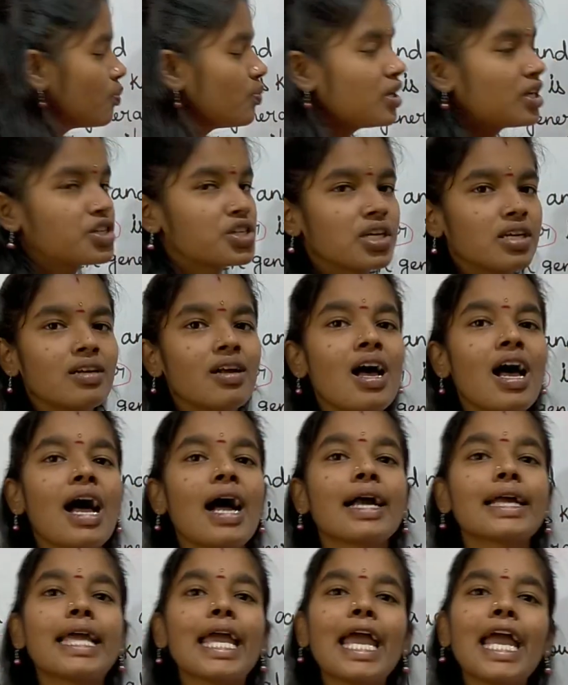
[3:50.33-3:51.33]
mixture.
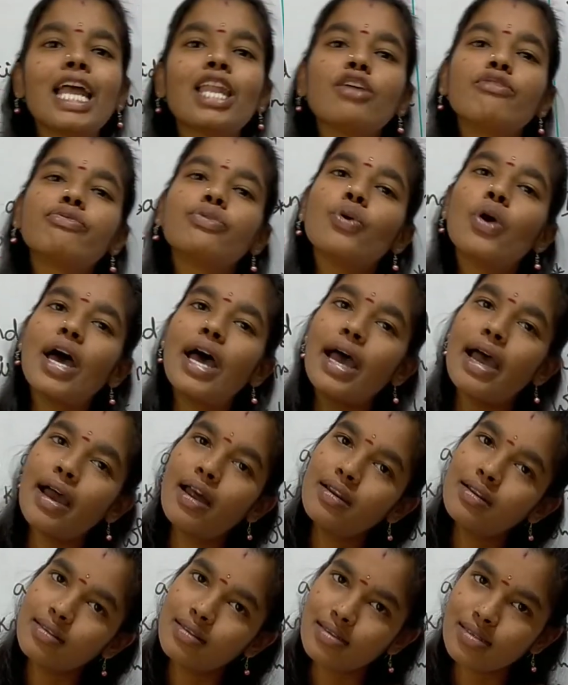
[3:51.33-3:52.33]
Again if you
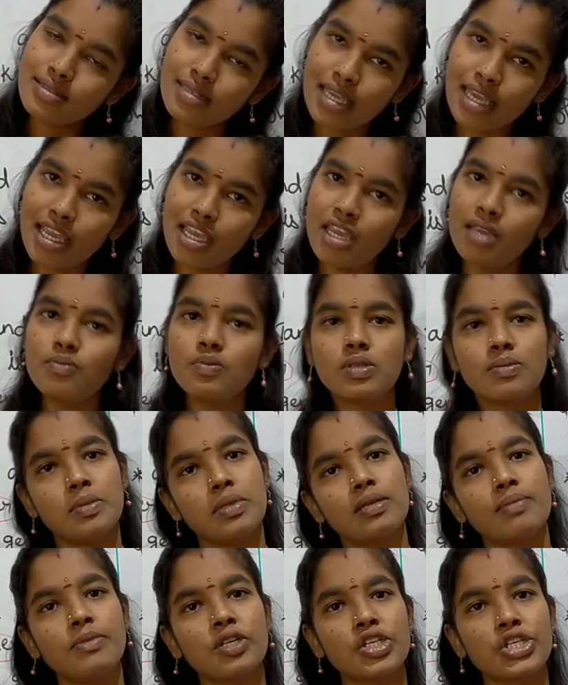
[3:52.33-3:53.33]
add in the same
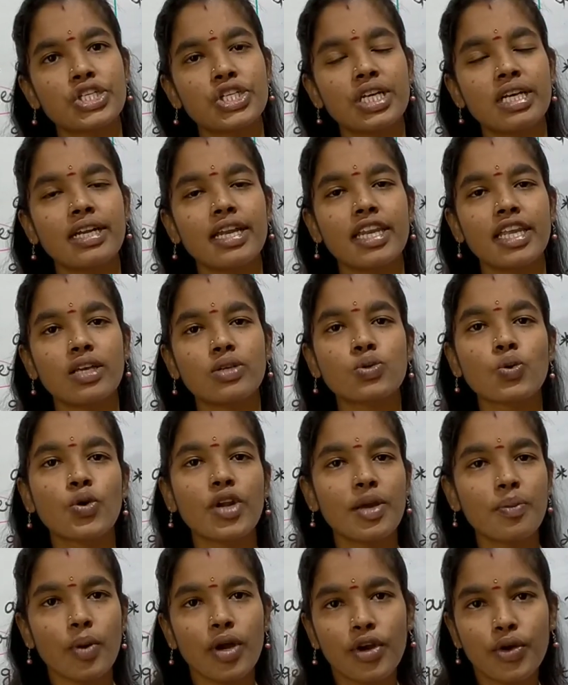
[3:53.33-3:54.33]
mixture in a
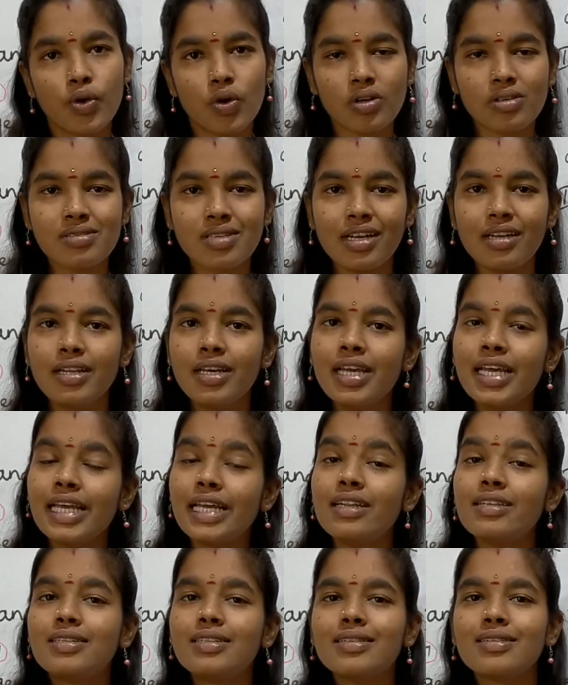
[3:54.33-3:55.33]
sodium hydroxide,
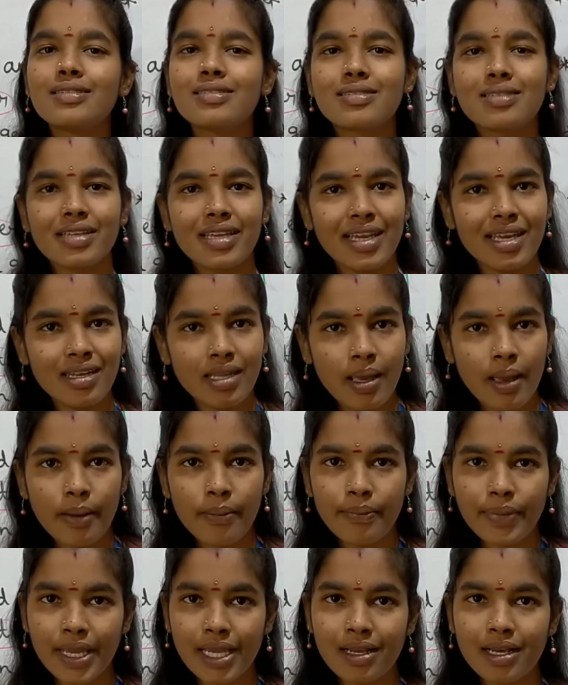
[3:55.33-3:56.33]
it turns again
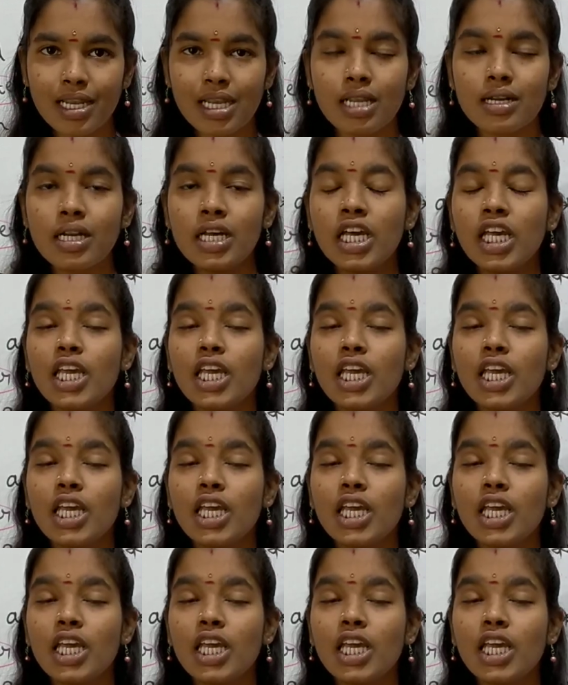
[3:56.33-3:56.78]
pink color.